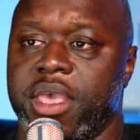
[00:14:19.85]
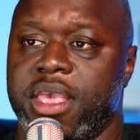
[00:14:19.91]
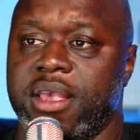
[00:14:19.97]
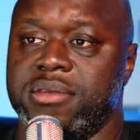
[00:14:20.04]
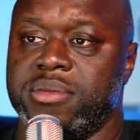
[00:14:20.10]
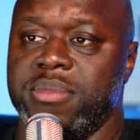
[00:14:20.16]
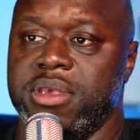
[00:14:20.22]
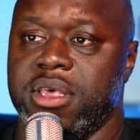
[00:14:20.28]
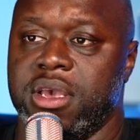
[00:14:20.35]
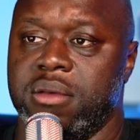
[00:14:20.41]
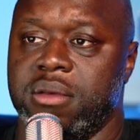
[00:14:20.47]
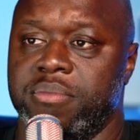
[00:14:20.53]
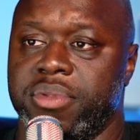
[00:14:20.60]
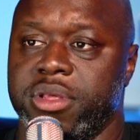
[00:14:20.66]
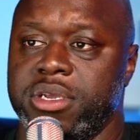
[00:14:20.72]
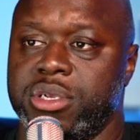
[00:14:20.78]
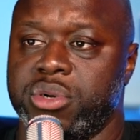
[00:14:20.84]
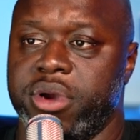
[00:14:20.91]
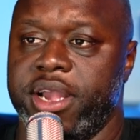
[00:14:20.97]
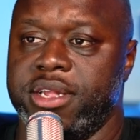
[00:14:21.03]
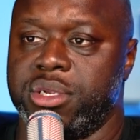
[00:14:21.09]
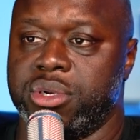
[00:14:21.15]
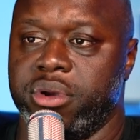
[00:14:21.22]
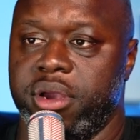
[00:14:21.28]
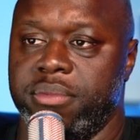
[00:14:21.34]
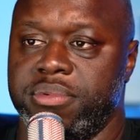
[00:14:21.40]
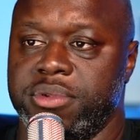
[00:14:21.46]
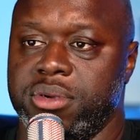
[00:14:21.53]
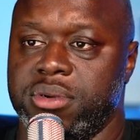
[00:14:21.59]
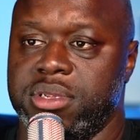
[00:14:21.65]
it gives me the complete transcript,